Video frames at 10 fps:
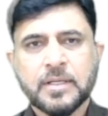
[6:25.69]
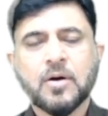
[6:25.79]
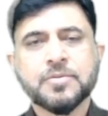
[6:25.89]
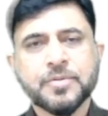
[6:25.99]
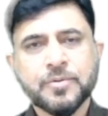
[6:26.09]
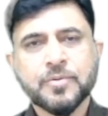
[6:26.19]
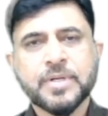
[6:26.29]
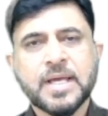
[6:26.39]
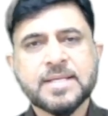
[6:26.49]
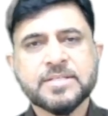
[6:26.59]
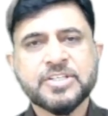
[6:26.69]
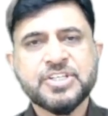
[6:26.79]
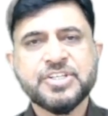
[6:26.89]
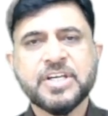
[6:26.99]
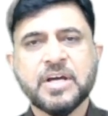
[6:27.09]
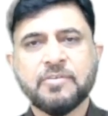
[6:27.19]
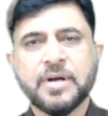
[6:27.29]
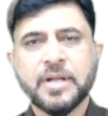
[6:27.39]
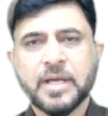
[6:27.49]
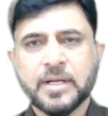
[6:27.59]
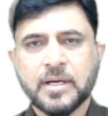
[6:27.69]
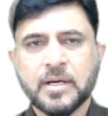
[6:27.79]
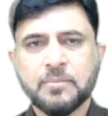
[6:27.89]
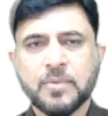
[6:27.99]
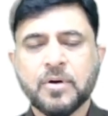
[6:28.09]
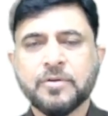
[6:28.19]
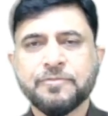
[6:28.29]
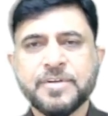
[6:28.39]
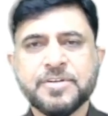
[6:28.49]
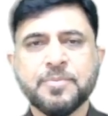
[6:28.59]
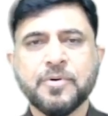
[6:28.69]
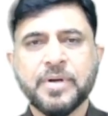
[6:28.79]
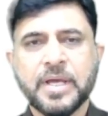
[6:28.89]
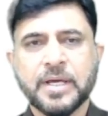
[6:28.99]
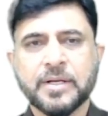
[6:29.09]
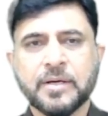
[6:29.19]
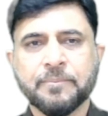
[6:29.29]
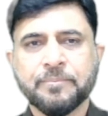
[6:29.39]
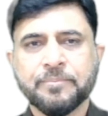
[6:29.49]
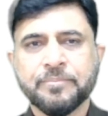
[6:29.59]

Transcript: also known as Ishikawa diagram or fishbone diagram.